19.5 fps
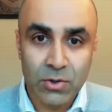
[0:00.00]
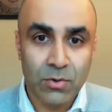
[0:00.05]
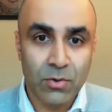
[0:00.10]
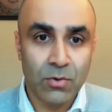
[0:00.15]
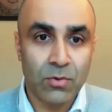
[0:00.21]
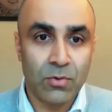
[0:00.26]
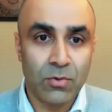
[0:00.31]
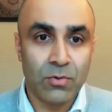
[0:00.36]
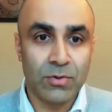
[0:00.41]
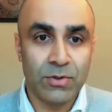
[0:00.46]

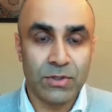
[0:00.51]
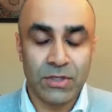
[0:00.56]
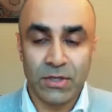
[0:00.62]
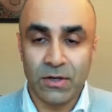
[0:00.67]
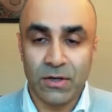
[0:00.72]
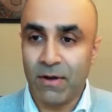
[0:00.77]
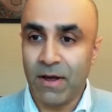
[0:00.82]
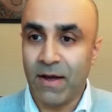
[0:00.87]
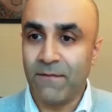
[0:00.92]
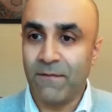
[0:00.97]
tools,
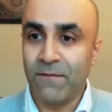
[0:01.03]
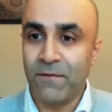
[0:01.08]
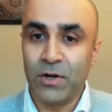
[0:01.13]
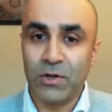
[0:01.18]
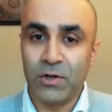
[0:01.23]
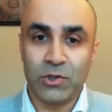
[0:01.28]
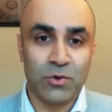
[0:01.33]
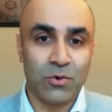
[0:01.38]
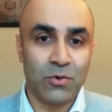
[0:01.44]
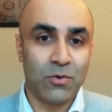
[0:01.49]
you know, have
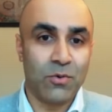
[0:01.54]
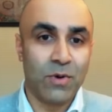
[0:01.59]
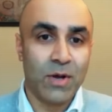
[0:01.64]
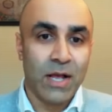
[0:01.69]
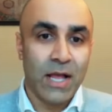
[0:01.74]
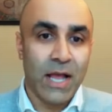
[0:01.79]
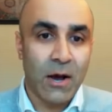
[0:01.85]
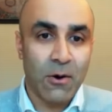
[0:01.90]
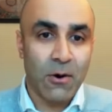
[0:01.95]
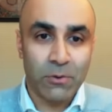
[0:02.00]
virtual
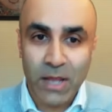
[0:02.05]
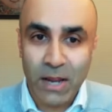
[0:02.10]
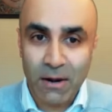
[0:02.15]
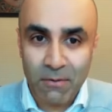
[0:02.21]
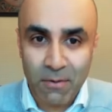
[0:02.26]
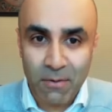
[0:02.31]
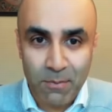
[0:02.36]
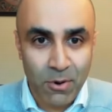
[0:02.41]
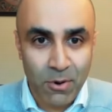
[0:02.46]
healthcare